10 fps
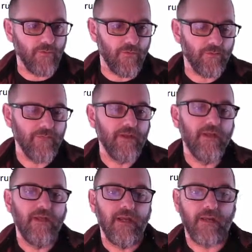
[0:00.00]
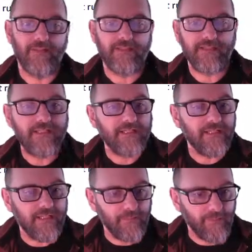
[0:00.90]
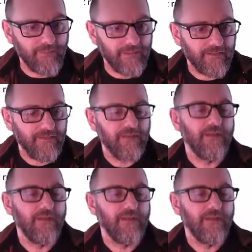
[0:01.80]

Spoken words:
form. It's easy to implement.